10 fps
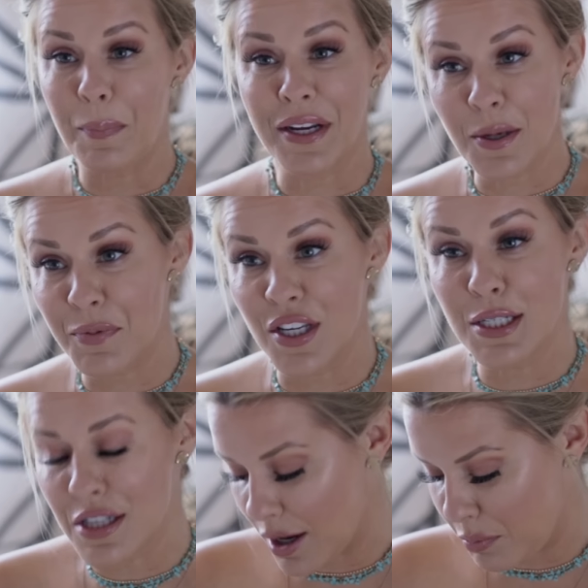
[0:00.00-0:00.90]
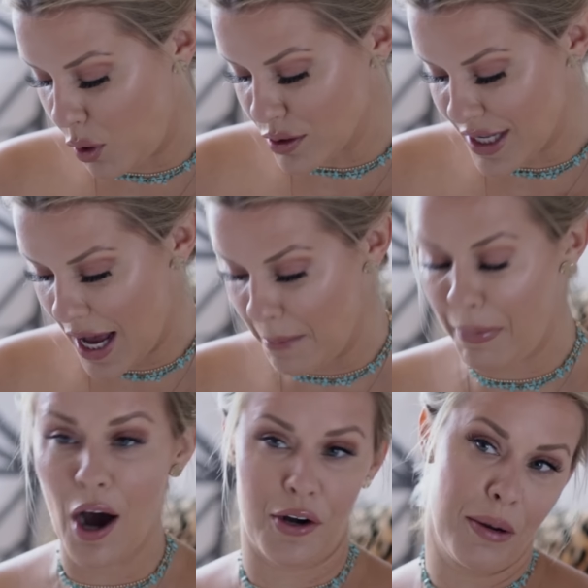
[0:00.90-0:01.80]
picked up these dog bowls at
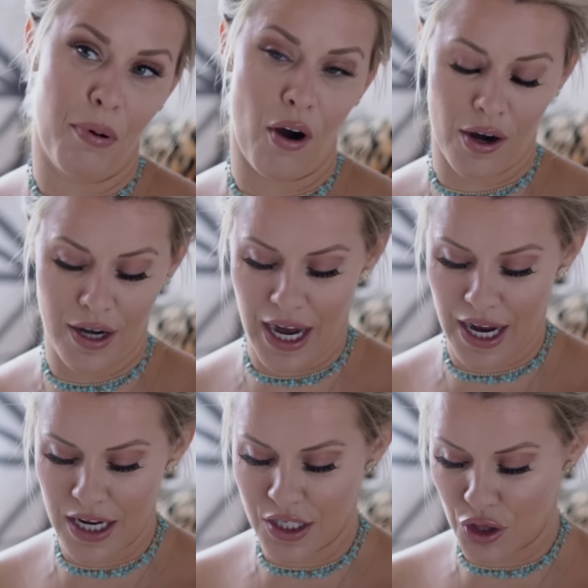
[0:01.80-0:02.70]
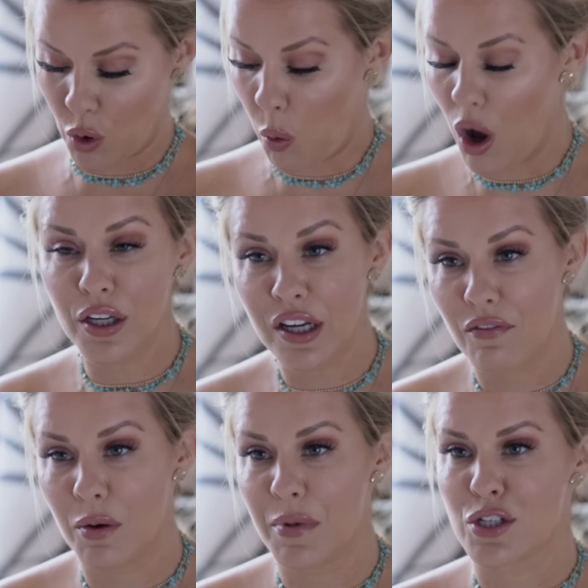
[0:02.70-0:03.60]
Pottery Barn, and the quality of
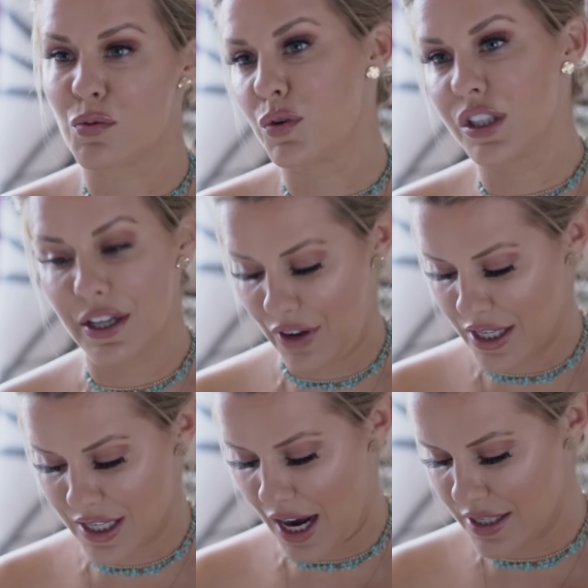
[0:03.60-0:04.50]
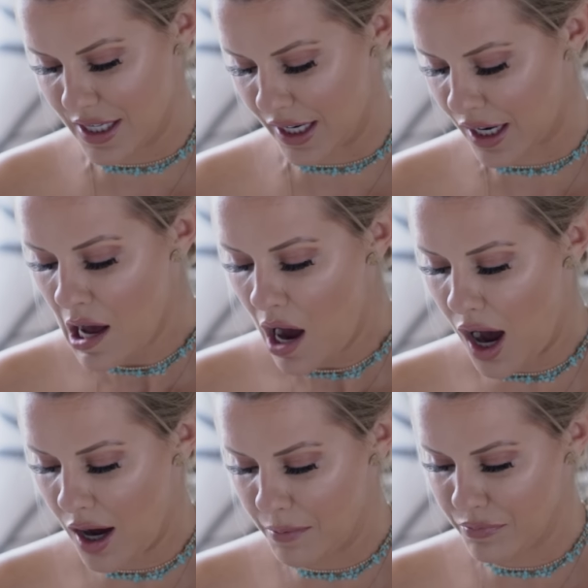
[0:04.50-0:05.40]
them is really fantastic.
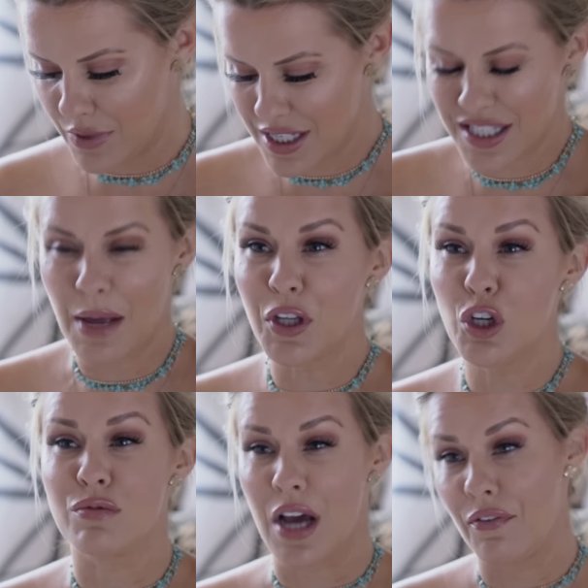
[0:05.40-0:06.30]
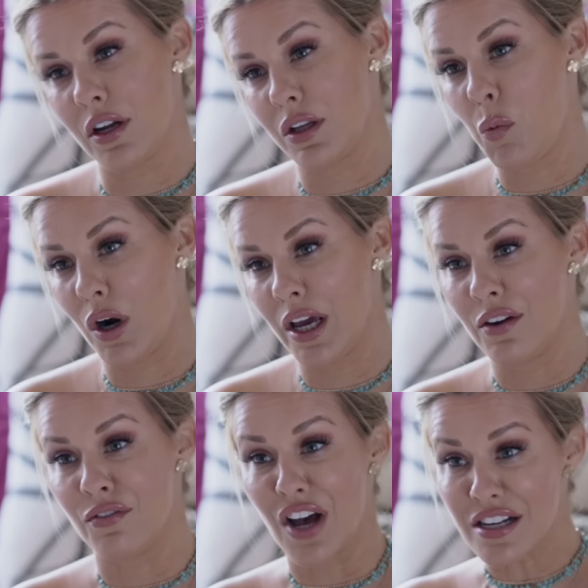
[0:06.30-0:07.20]
This is something you definitely want to
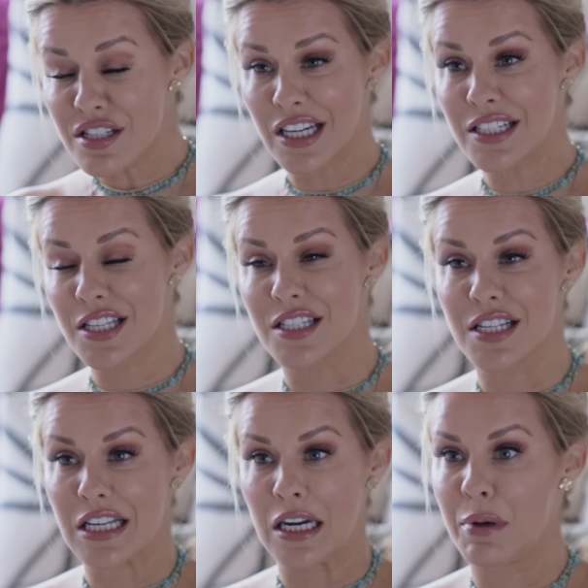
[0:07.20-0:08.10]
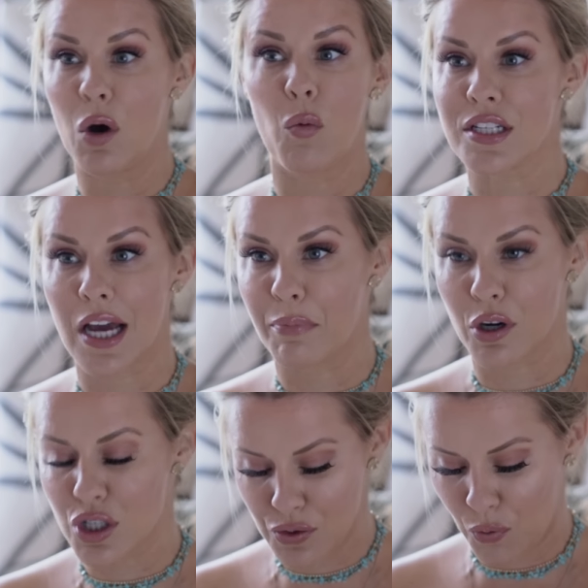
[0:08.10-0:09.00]
invest in since it's going to be a one-time
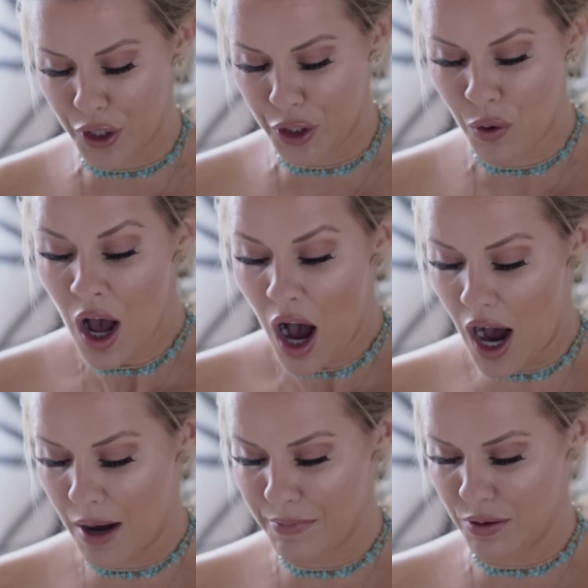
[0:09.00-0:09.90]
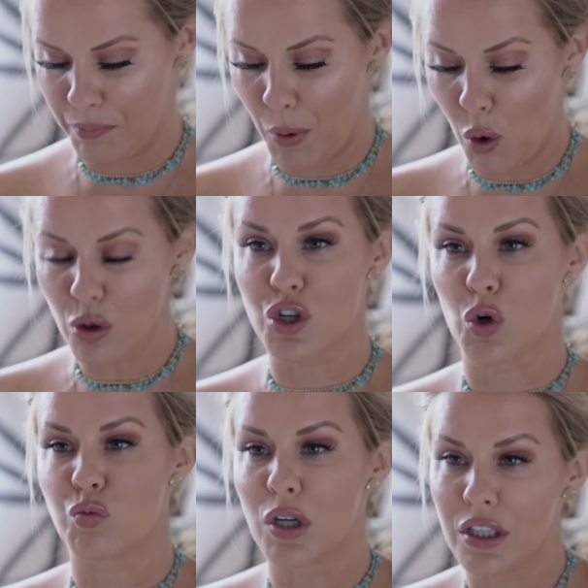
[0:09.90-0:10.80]
purchase for you. The bowls are
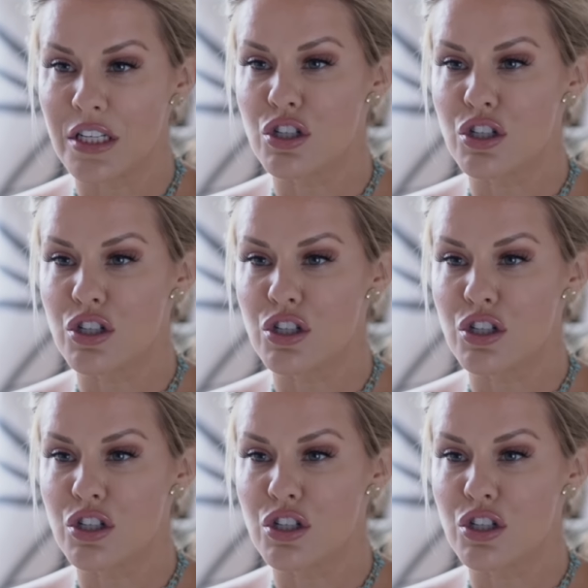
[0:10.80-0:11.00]
really